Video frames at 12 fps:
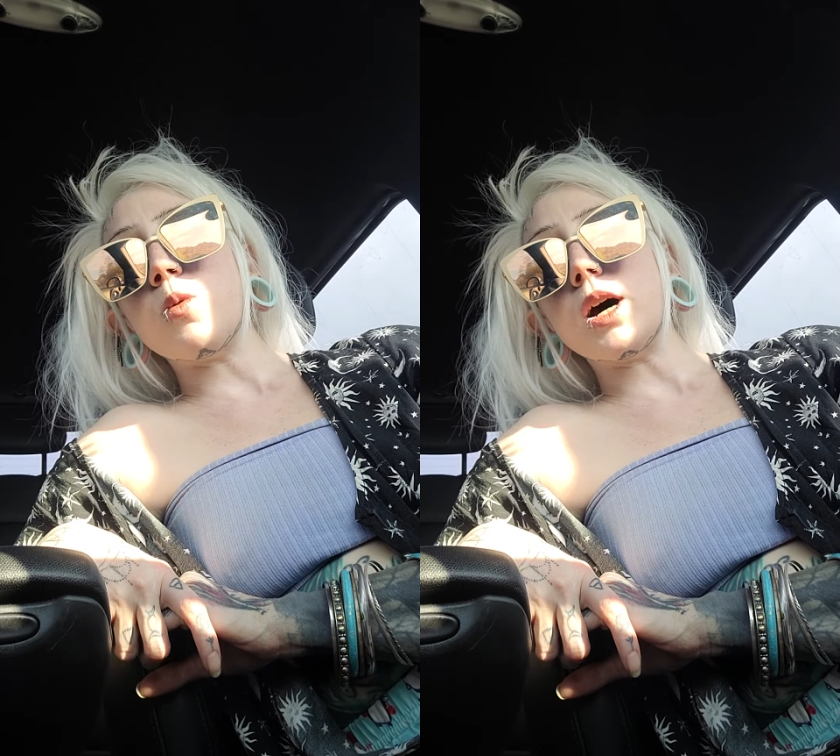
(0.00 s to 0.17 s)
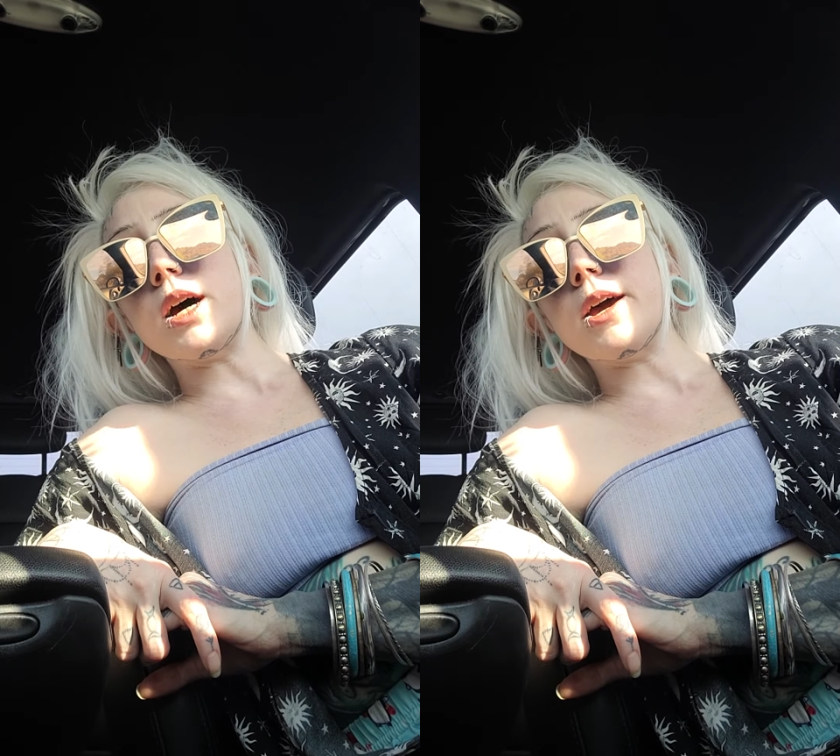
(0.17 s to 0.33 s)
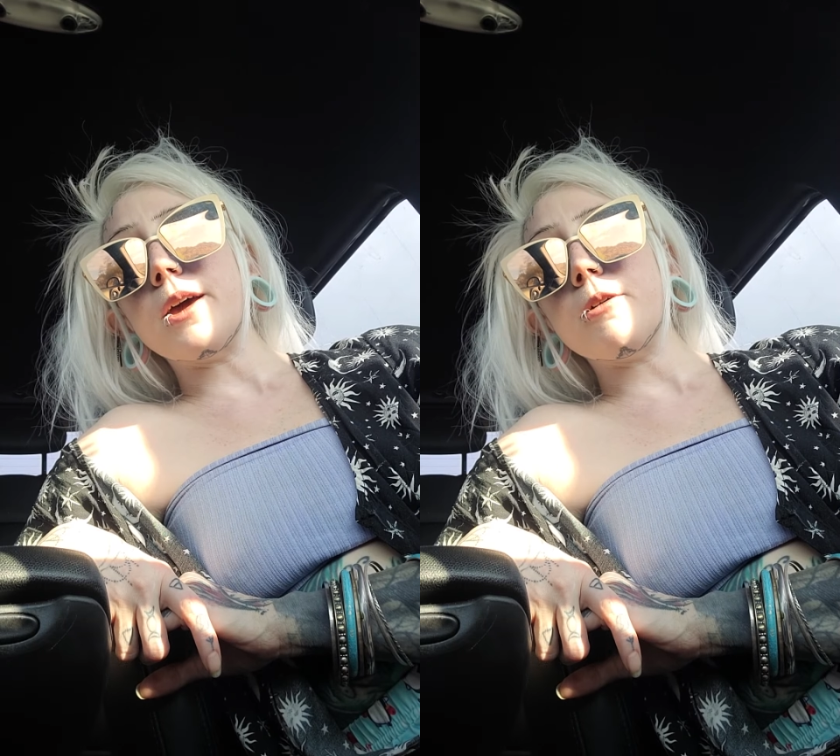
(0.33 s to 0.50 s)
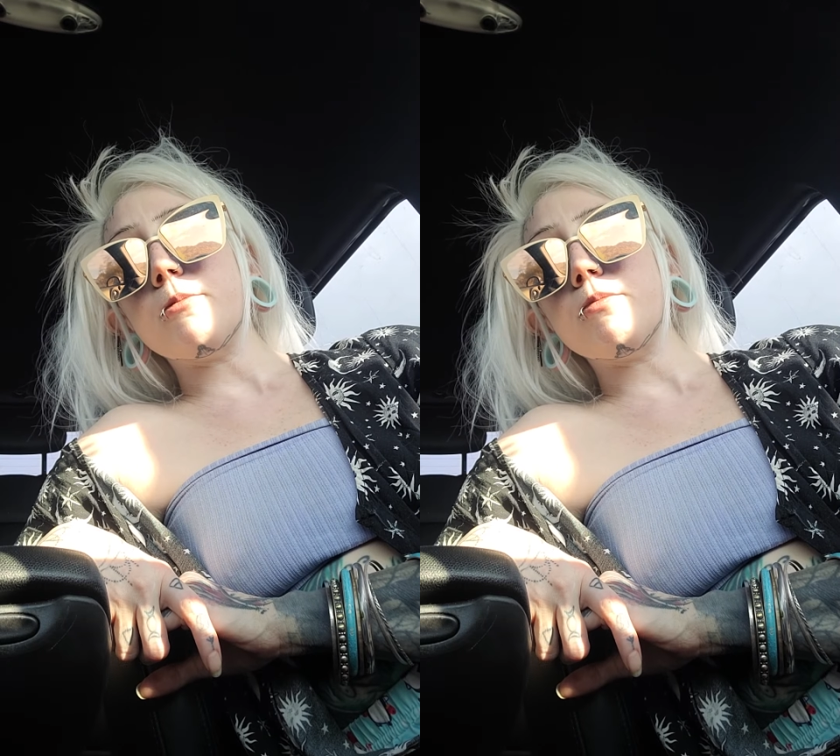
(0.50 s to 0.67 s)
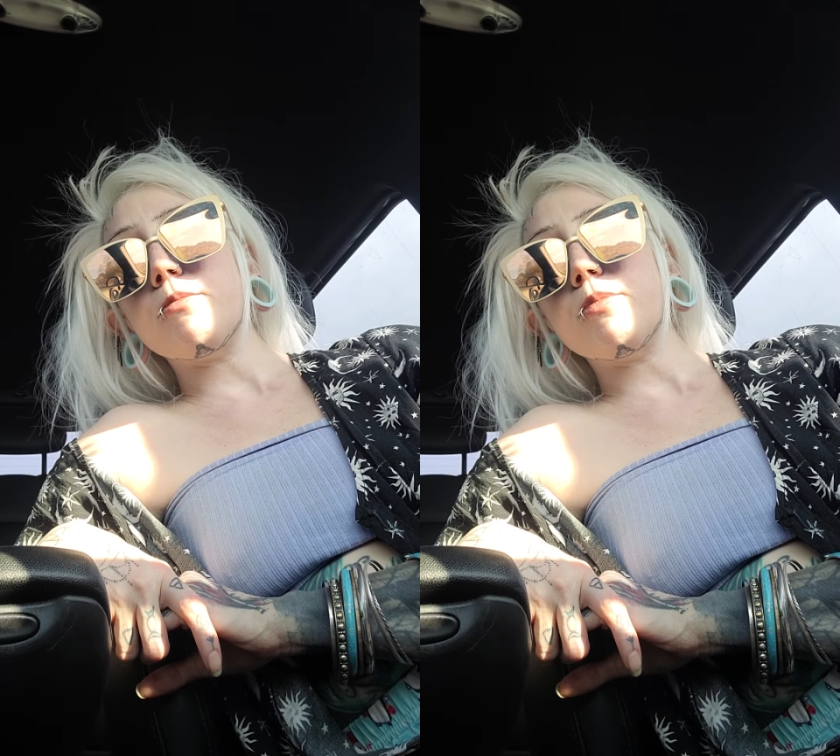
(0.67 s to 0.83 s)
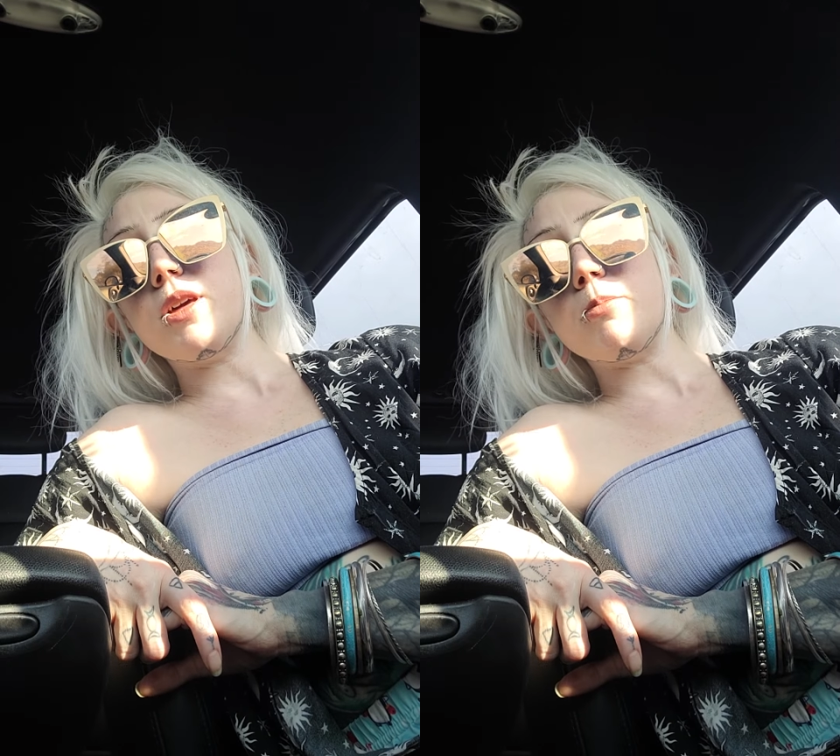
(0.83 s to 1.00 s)
why
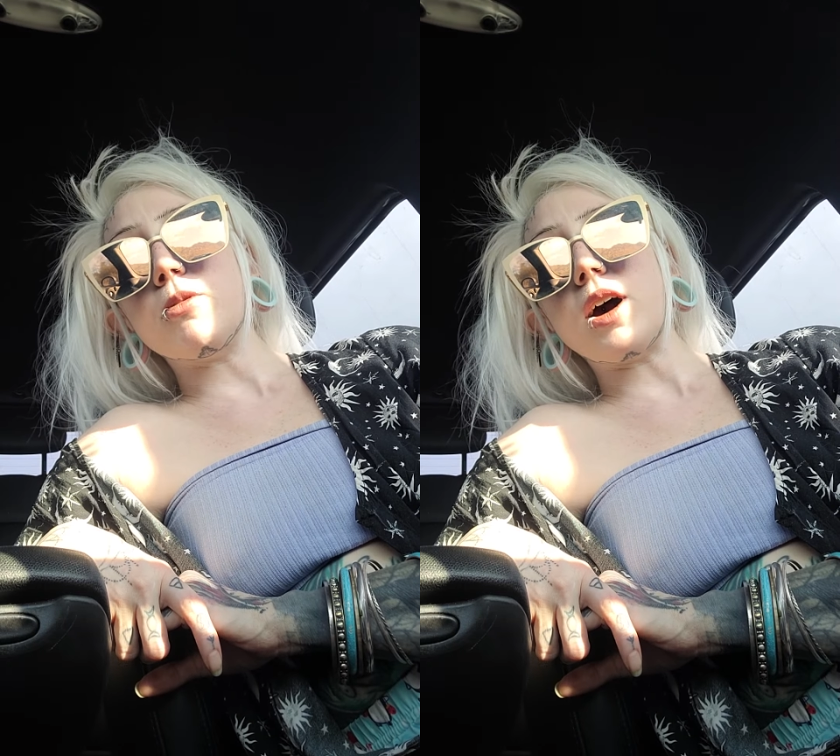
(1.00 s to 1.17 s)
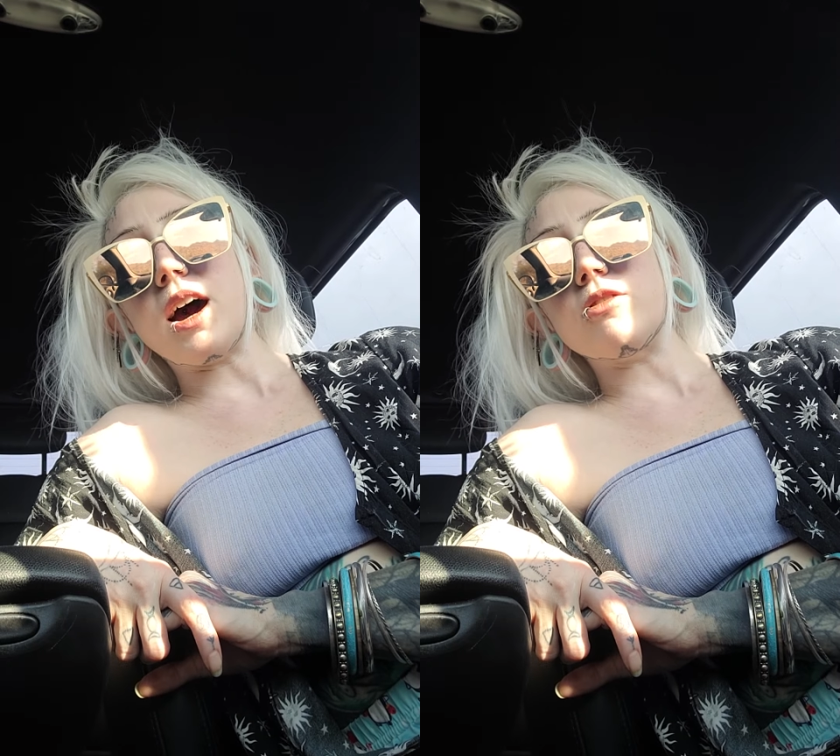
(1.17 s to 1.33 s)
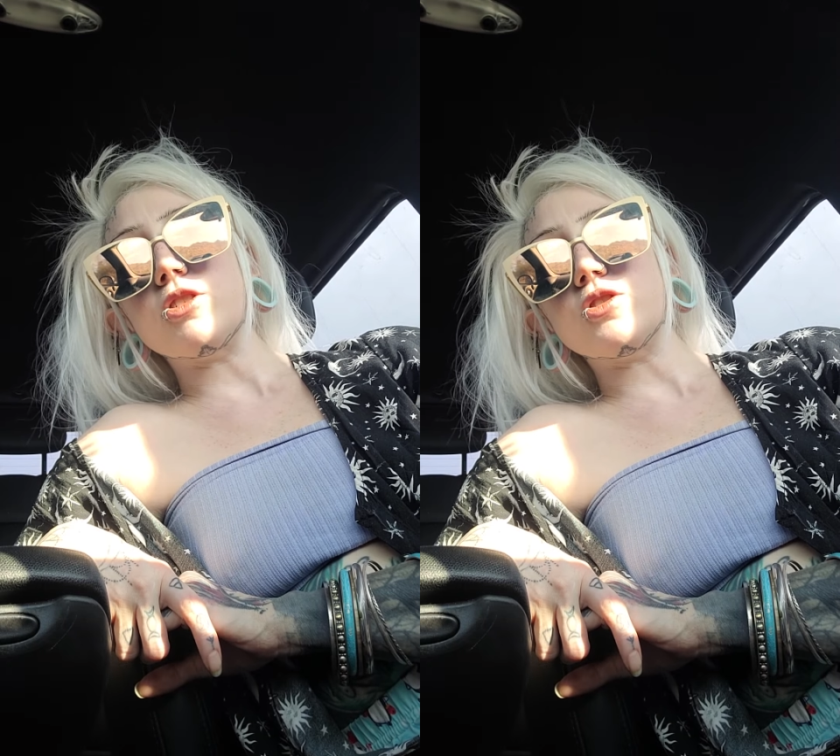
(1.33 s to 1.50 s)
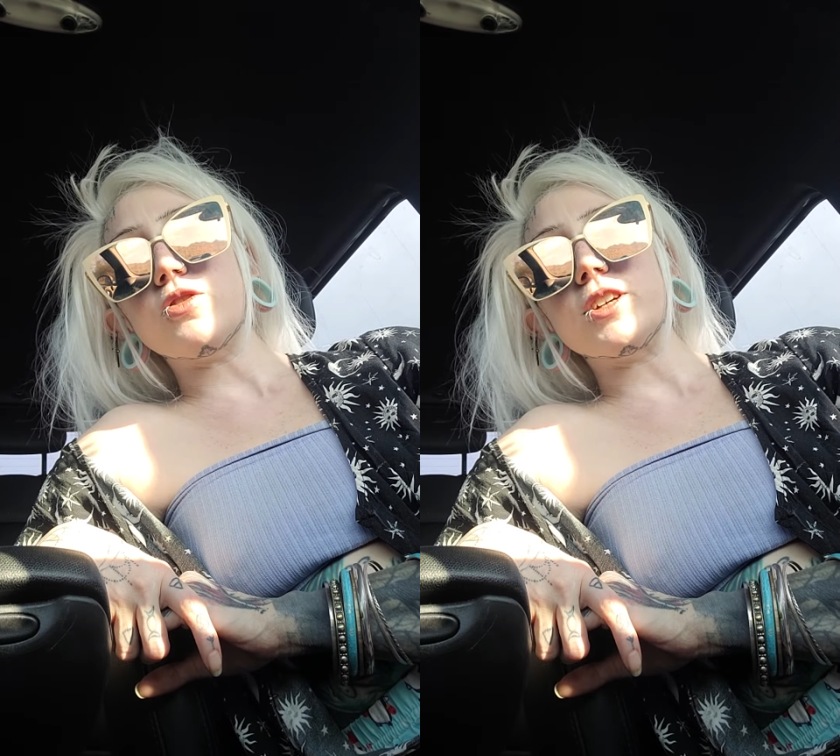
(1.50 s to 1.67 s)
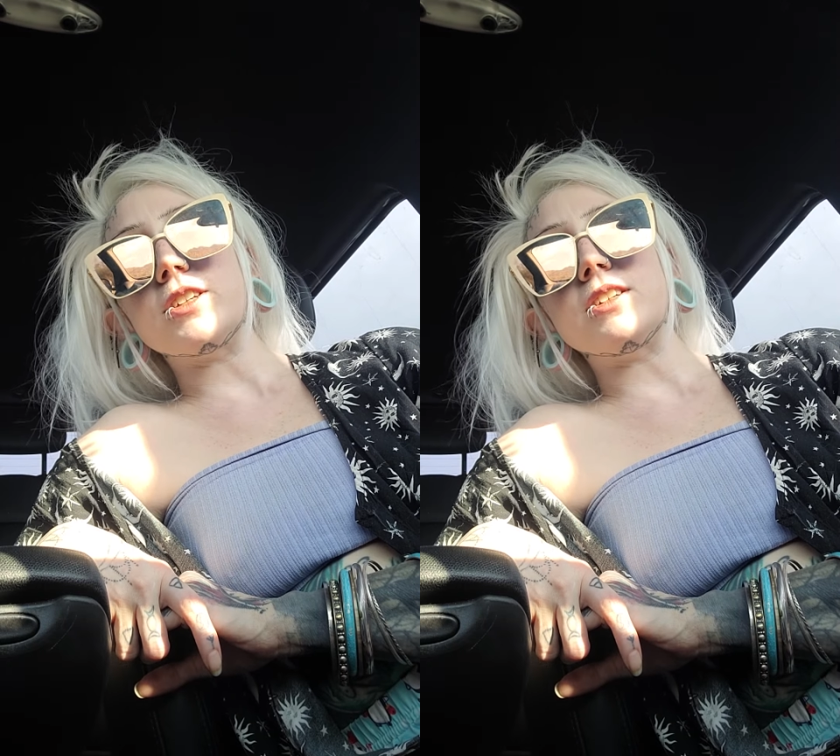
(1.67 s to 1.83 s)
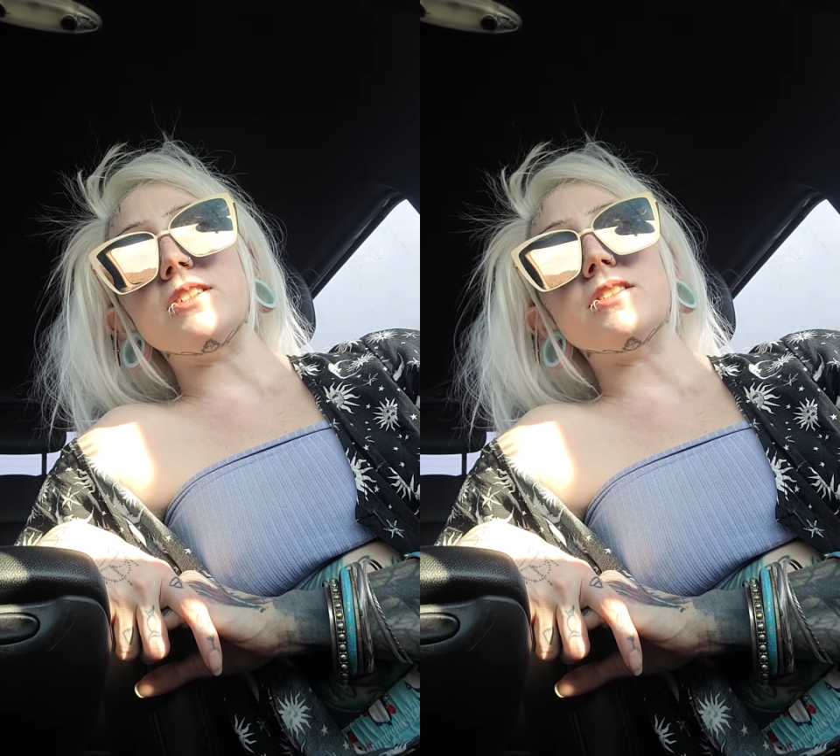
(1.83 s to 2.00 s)
people have those
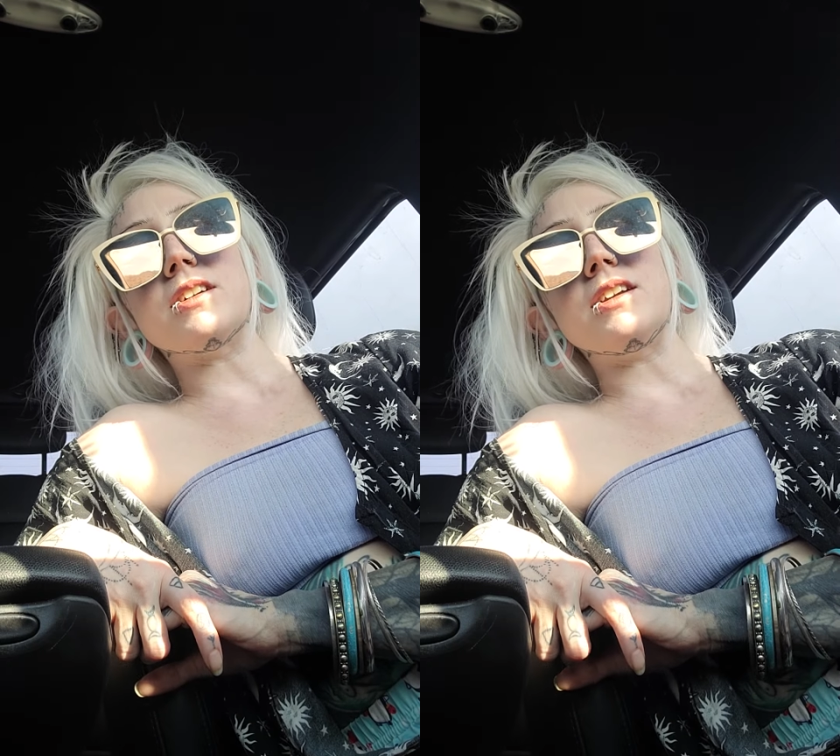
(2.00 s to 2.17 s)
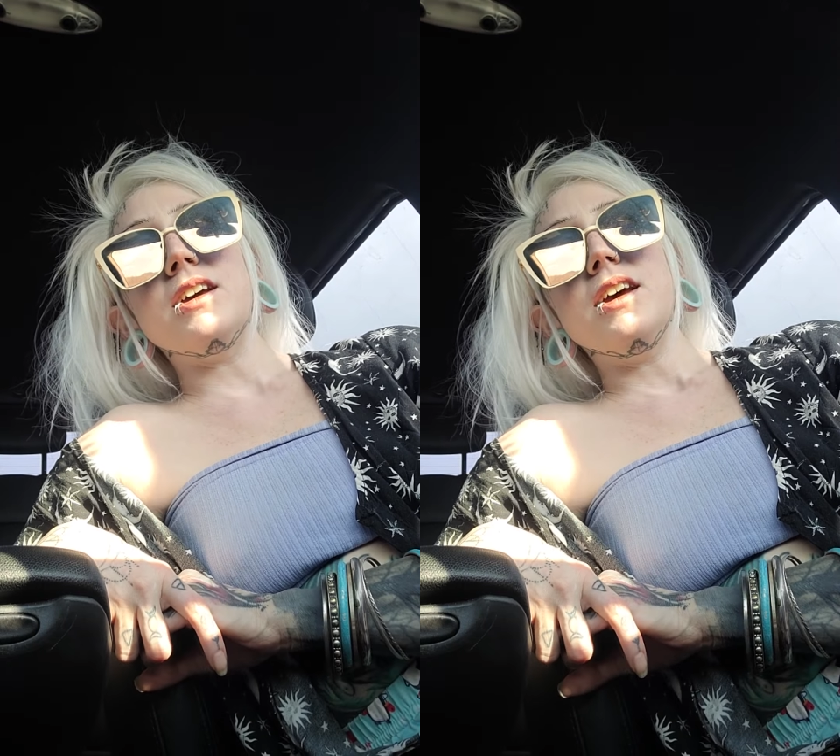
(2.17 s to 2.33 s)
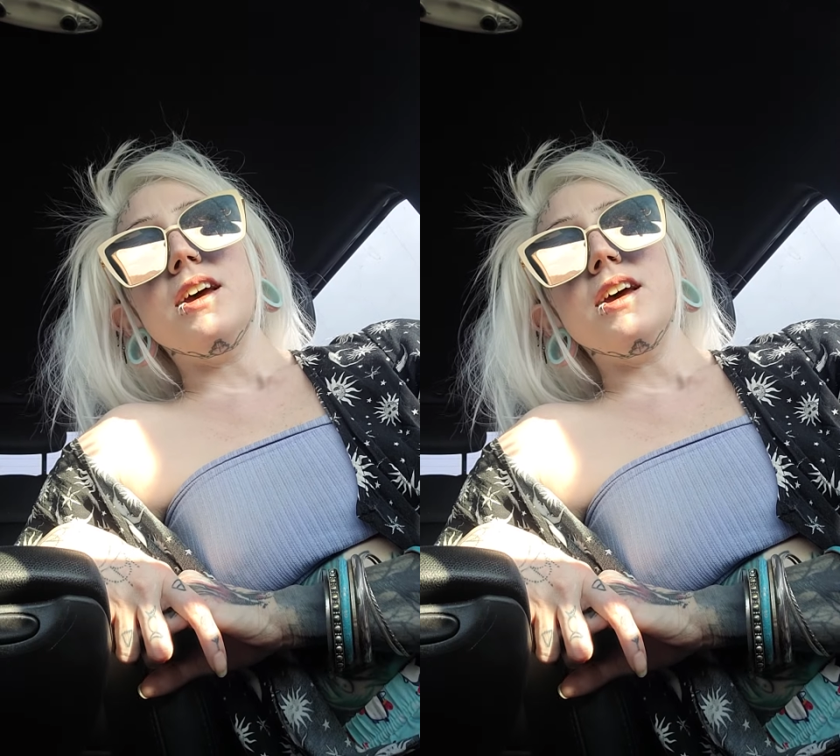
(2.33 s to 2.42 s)
feelings, and